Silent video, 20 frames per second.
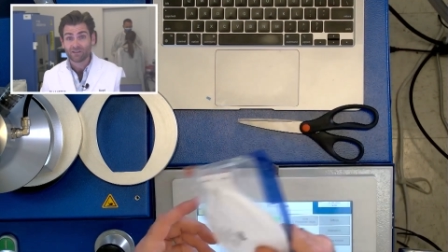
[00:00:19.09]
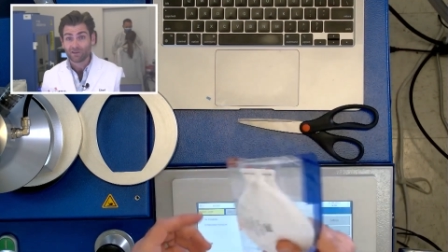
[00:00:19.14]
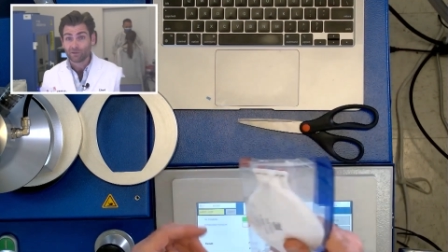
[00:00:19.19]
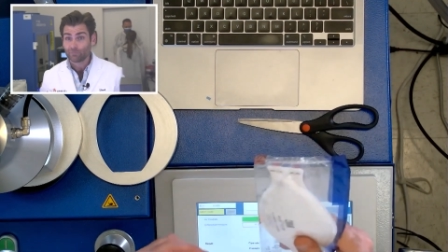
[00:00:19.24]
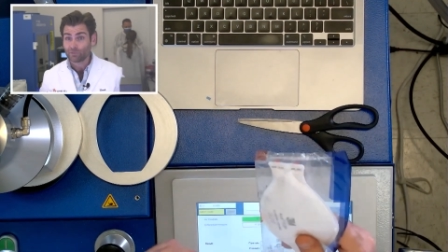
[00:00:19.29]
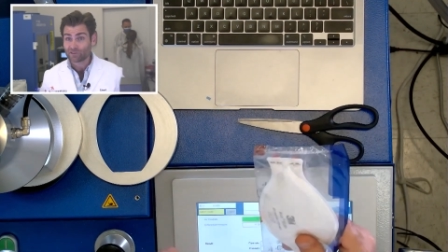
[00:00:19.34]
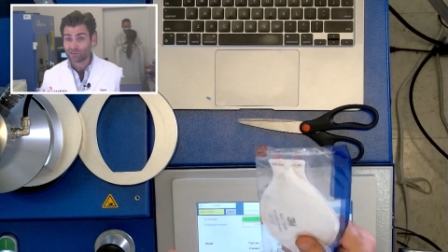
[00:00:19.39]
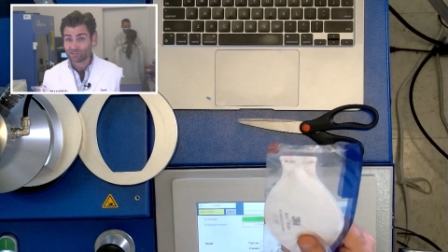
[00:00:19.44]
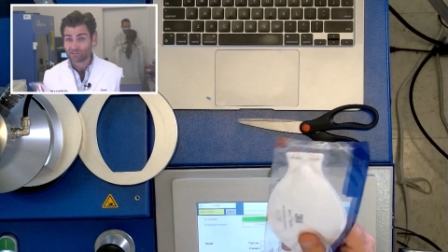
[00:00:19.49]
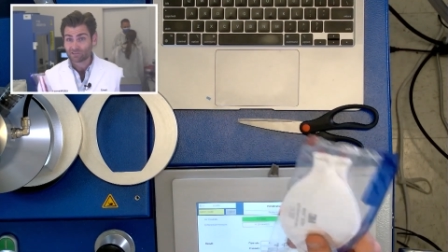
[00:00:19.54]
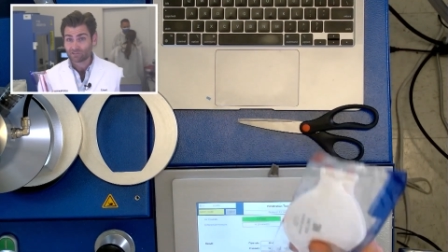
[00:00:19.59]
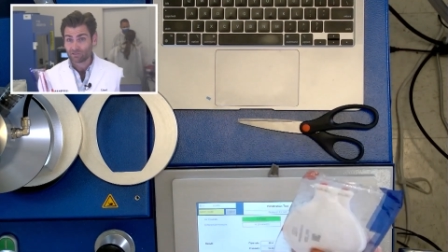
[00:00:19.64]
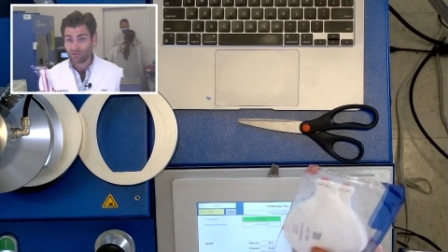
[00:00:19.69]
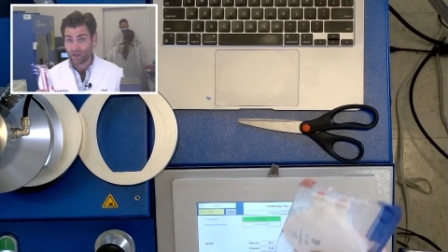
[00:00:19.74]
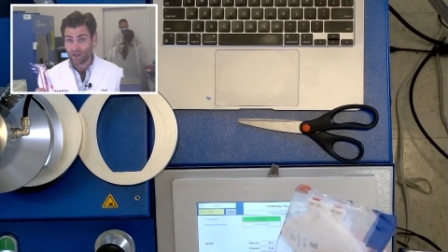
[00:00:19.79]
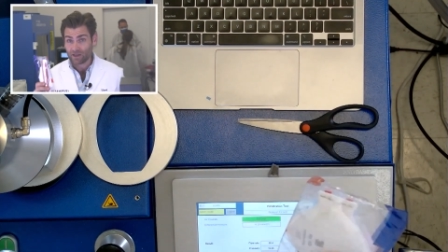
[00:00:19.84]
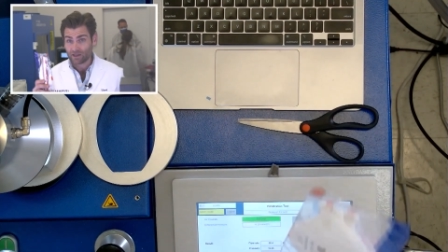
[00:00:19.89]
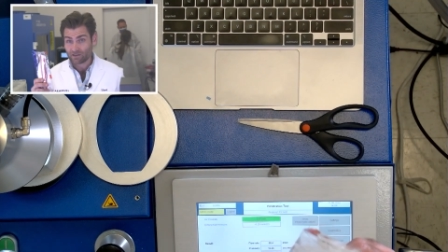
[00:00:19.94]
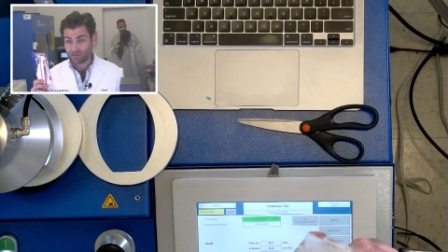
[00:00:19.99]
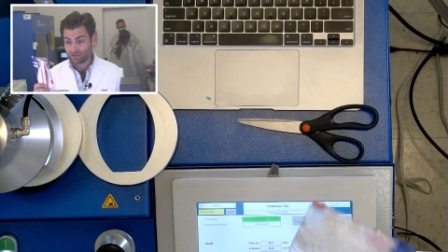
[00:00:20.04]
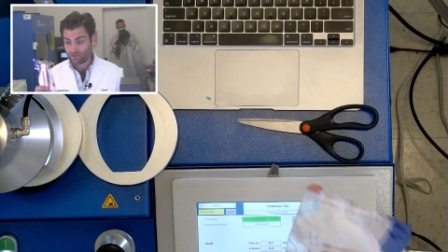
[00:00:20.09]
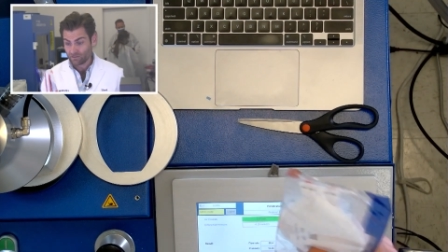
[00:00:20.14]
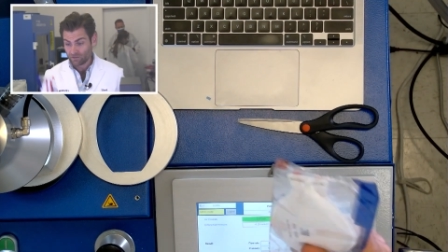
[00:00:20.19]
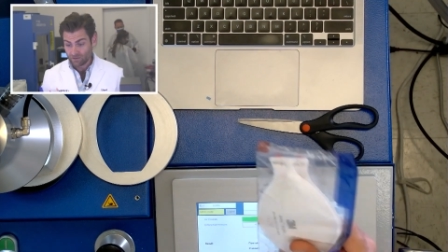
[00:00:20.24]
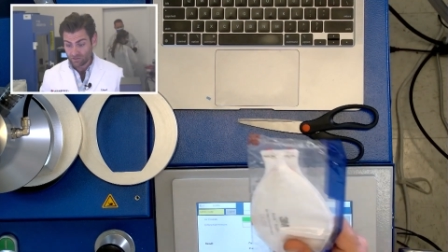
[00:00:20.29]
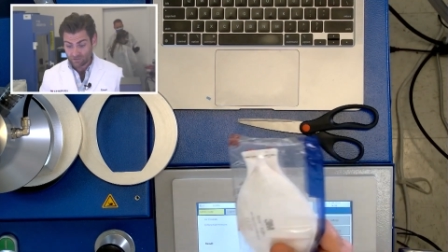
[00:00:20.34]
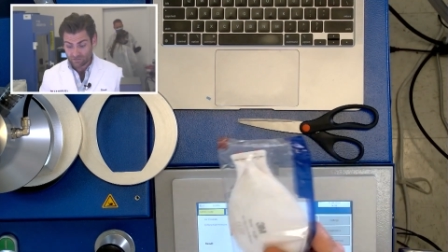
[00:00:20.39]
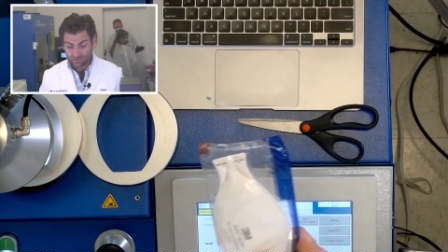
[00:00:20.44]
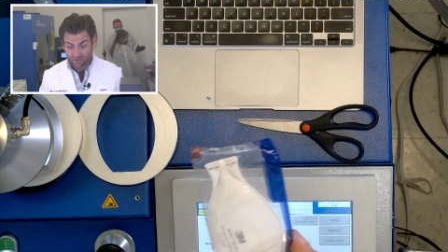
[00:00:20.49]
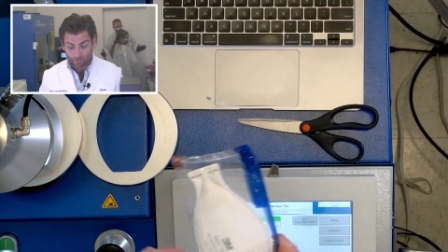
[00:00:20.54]
But this is like
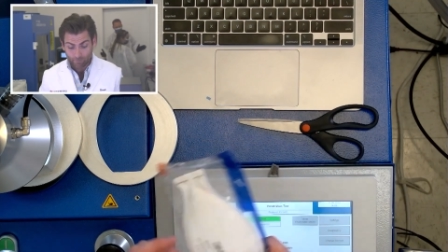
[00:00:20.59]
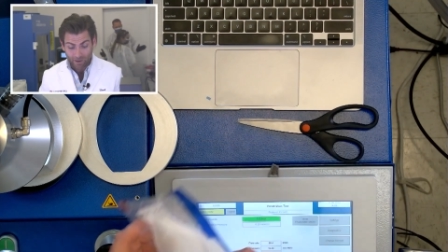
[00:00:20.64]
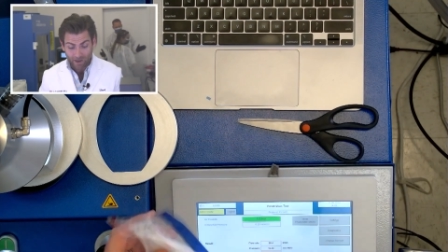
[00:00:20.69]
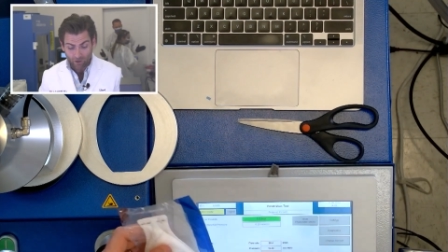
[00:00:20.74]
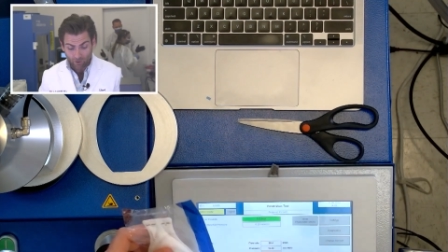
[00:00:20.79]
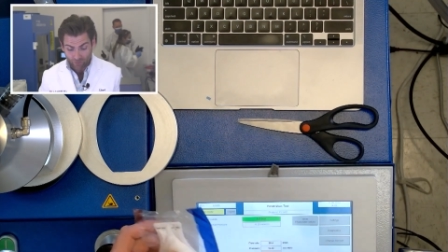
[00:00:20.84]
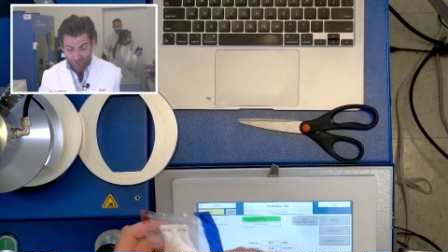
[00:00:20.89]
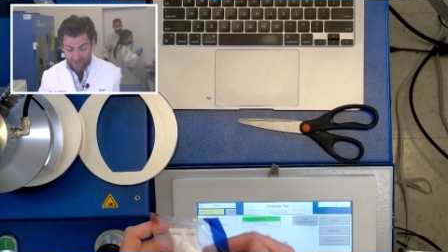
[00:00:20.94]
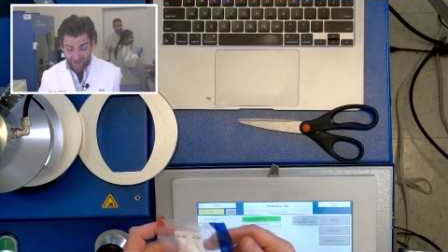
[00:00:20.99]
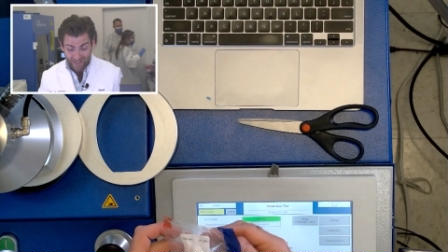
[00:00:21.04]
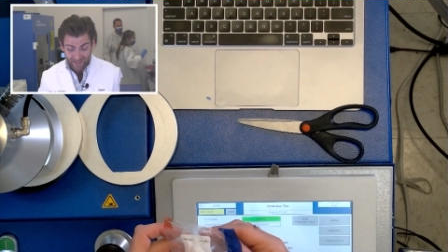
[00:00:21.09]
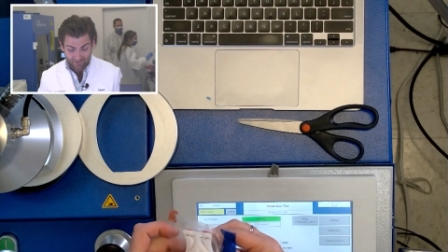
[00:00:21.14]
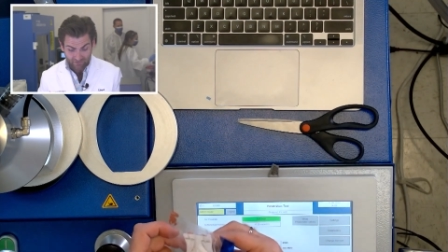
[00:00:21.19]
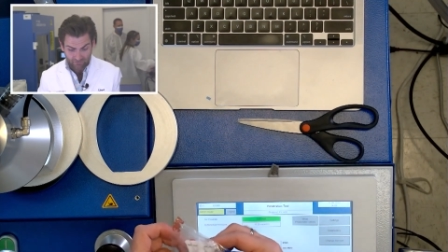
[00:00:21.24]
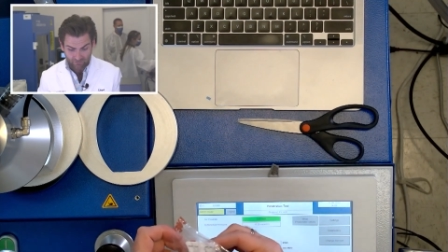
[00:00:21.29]
somehow the next